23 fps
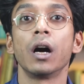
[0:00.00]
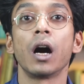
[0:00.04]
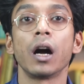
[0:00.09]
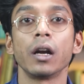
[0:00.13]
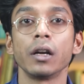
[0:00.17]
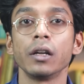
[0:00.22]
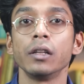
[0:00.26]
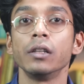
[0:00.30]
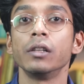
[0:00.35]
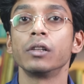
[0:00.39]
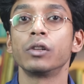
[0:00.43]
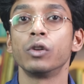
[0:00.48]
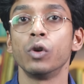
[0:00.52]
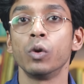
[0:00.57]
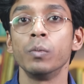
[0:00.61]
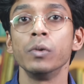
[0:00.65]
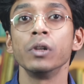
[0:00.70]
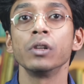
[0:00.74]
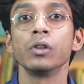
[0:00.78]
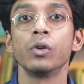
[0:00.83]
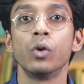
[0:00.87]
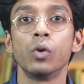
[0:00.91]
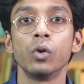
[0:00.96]
Under the
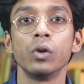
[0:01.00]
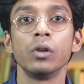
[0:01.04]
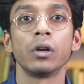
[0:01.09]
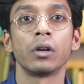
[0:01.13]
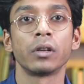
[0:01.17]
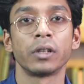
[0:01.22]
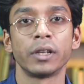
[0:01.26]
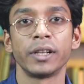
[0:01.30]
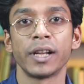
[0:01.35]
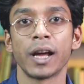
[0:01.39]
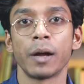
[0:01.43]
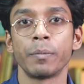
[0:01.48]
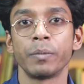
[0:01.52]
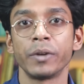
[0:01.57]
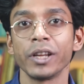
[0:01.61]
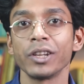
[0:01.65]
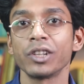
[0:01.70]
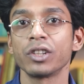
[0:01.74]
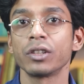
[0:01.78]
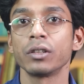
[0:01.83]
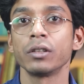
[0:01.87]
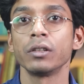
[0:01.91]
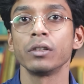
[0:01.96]
Global Goal on
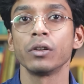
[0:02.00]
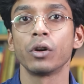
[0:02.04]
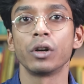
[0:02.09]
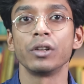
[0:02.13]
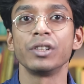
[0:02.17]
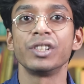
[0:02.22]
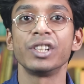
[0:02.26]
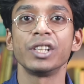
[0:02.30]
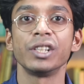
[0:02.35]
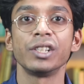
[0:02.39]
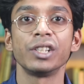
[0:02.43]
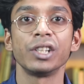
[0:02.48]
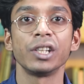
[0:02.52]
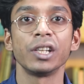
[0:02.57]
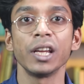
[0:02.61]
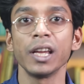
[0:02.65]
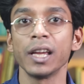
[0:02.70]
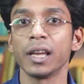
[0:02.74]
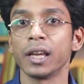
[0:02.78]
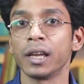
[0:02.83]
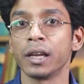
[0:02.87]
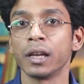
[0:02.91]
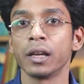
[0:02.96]
Adaptation, or
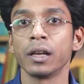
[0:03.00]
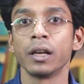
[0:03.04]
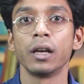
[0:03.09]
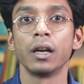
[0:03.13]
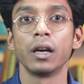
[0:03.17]
GGA,